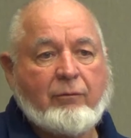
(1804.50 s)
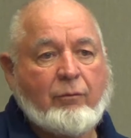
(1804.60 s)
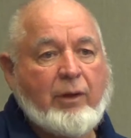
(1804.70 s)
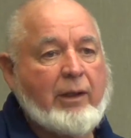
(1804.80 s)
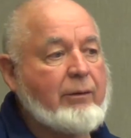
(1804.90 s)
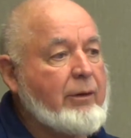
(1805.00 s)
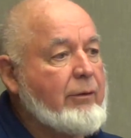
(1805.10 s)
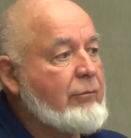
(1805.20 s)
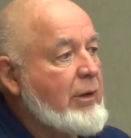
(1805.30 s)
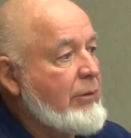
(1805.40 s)
why
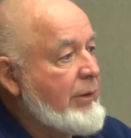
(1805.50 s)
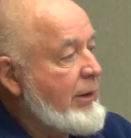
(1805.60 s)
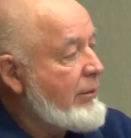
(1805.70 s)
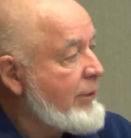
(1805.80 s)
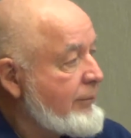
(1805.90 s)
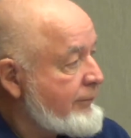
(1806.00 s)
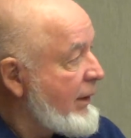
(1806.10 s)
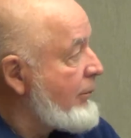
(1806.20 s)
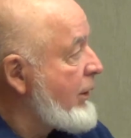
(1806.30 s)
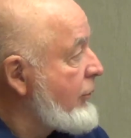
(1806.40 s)
it weighed
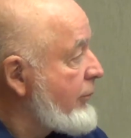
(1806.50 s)
that much.